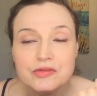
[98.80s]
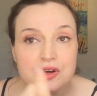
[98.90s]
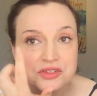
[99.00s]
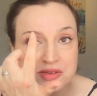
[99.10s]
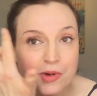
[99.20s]

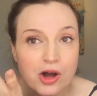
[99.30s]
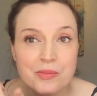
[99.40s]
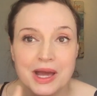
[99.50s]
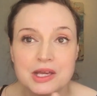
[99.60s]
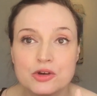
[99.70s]
got some eye
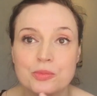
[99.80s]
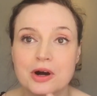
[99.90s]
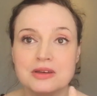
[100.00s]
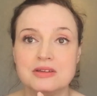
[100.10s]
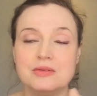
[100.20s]
makeup
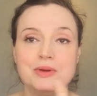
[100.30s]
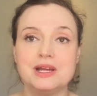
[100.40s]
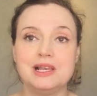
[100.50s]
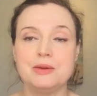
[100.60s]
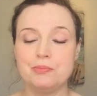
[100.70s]
on and a
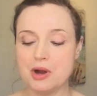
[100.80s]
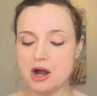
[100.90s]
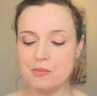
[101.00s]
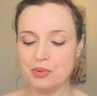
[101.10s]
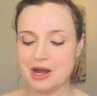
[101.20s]
bit of lip
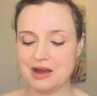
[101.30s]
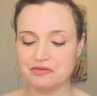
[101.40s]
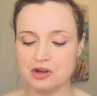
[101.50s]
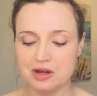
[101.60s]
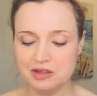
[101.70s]
balm, but I
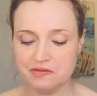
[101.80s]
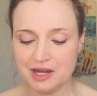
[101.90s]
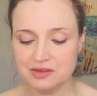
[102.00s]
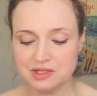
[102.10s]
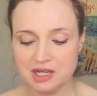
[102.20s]
haven't got any
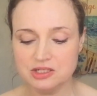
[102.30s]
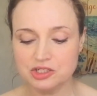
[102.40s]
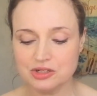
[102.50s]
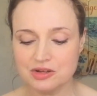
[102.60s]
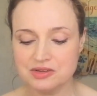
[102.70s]

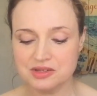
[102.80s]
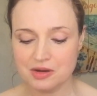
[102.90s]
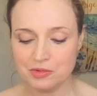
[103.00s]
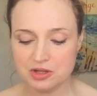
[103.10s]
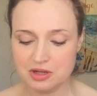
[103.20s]
foundation on, so
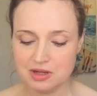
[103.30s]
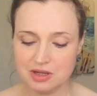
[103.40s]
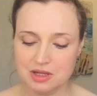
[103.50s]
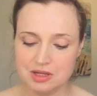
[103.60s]
I'm gonna